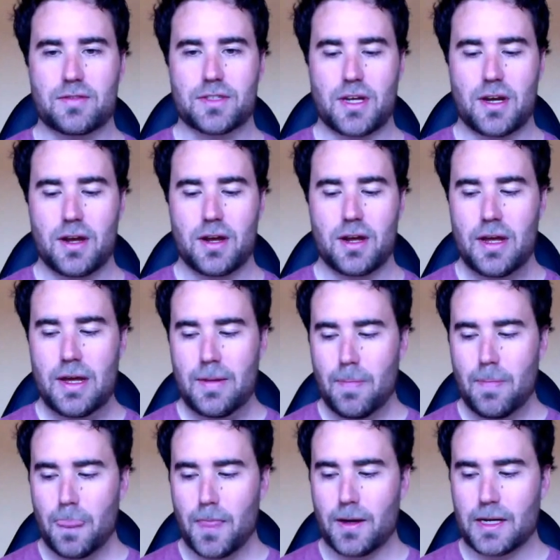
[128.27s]
So
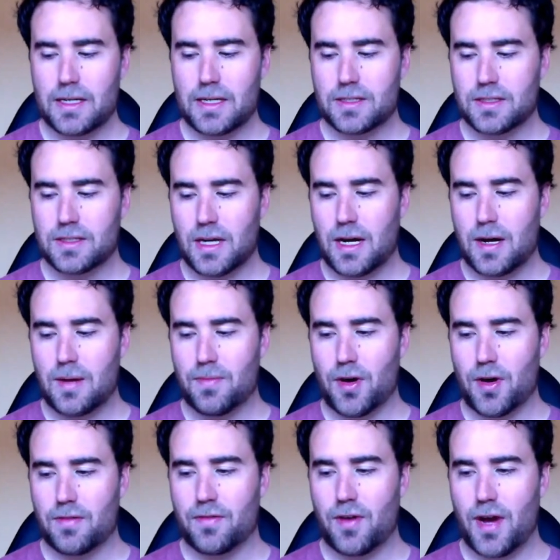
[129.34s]
I guess
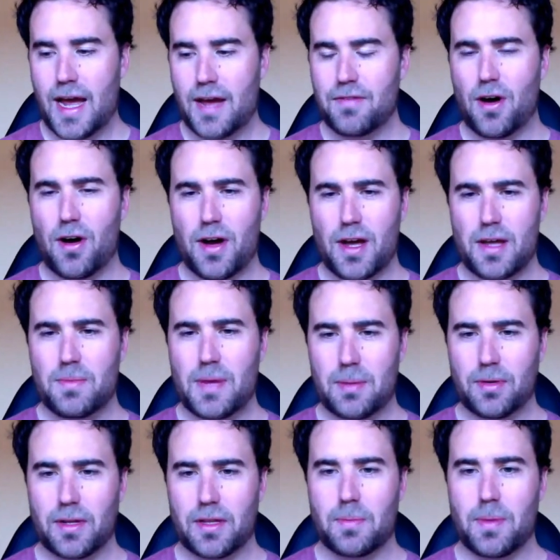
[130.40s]
I have hired
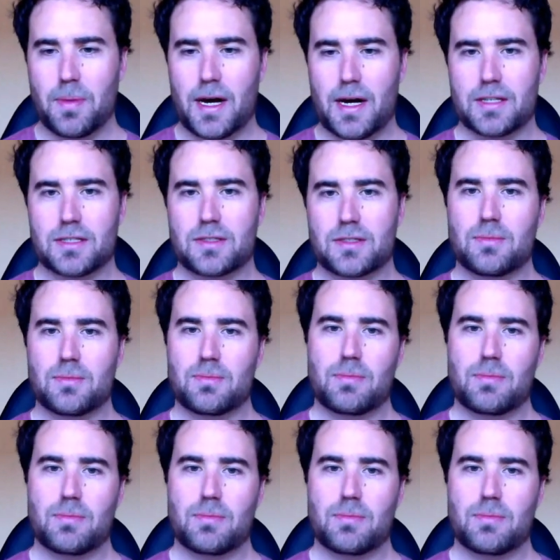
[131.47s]
people in the past